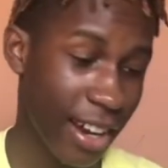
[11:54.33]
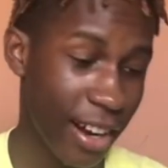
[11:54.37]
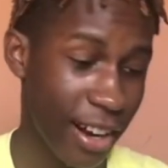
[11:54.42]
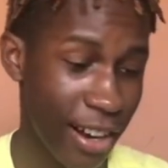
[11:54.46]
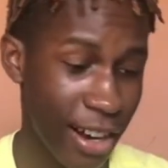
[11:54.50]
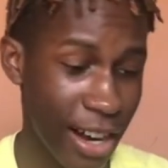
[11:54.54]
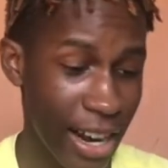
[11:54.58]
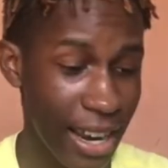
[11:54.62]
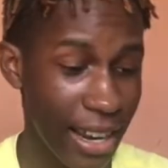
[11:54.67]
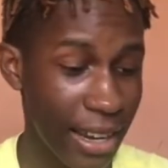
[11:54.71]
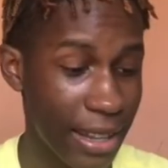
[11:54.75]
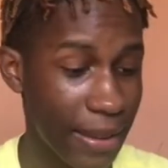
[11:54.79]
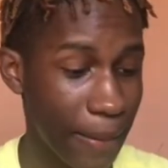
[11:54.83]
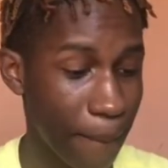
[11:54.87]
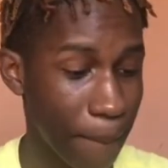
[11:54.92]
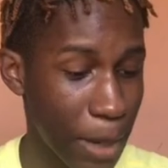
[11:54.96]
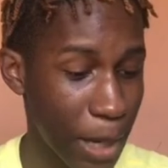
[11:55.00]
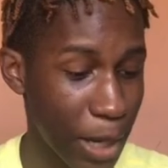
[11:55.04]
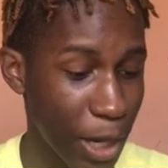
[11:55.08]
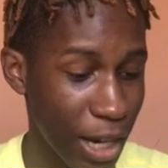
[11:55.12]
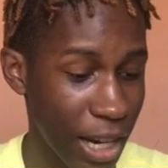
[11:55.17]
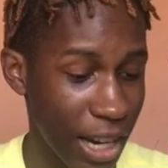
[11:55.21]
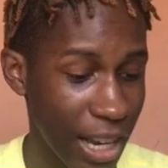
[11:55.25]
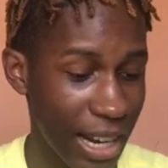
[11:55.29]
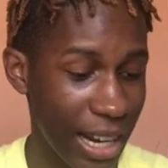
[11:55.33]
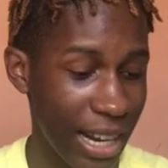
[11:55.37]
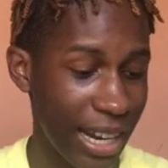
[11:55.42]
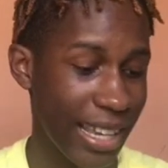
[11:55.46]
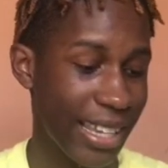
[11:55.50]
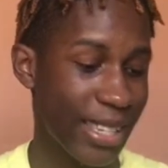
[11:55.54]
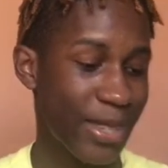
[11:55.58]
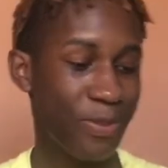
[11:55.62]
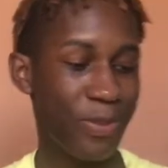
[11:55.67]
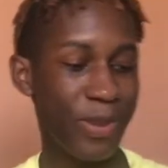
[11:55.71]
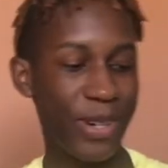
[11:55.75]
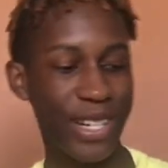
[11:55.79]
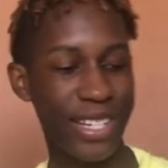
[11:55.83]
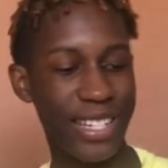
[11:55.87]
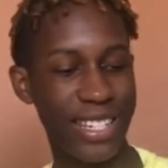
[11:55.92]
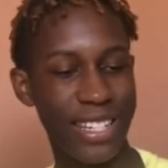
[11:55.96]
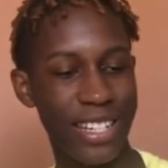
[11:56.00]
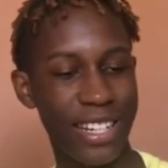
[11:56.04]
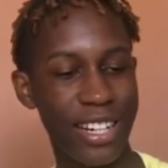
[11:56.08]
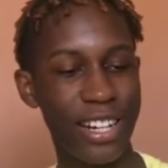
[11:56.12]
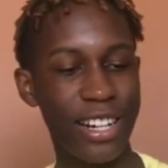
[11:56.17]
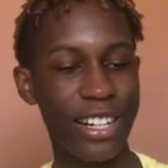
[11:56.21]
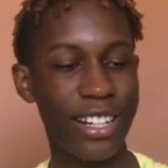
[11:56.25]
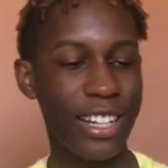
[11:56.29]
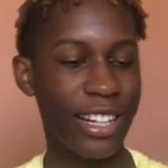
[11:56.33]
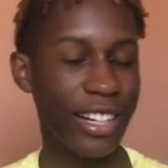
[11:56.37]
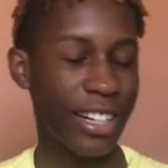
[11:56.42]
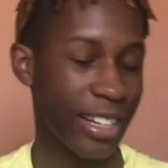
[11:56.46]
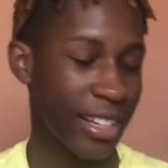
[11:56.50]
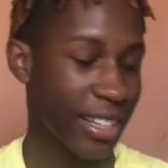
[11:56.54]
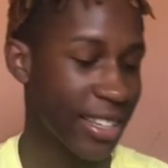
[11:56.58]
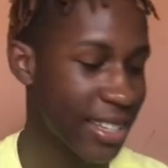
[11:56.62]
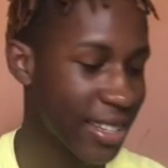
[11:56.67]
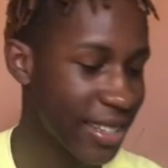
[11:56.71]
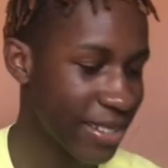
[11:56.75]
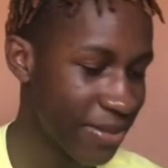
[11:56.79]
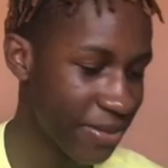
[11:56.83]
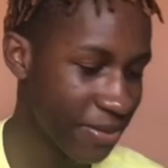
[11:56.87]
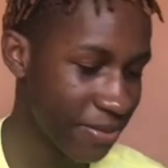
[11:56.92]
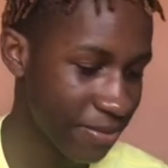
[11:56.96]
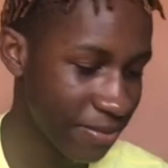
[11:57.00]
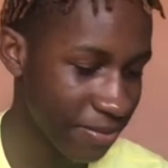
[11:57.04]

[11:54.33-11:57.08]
Alright, I'm gonna call it expressly. Your thanks.